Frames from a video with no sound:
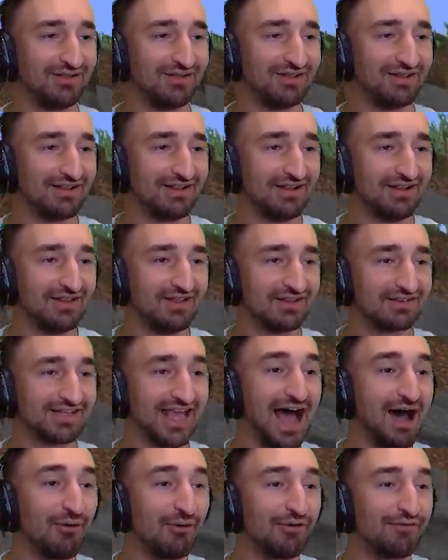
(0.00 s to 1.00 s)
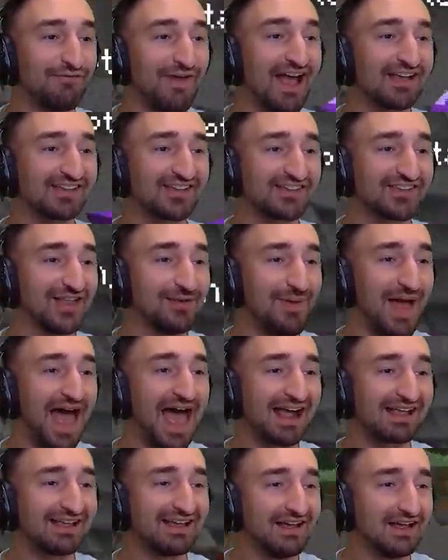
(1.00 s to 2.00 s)
in first? Coward uh, Fest is in the
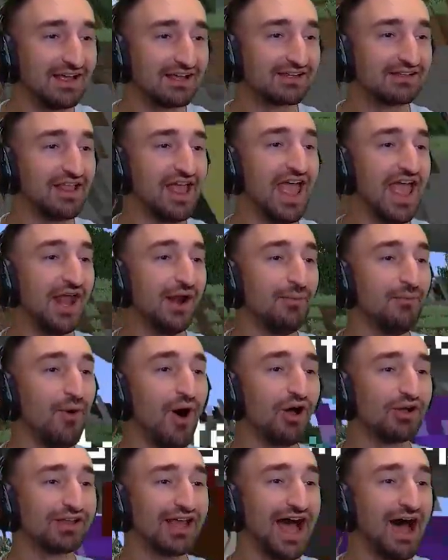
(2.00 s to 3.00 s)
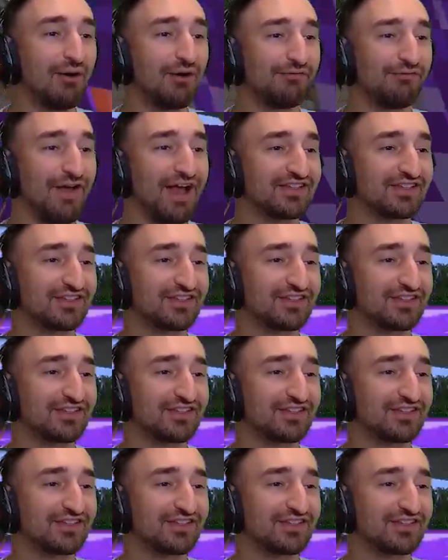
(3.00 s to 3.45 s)
back. Hit him uh, while Coward Fest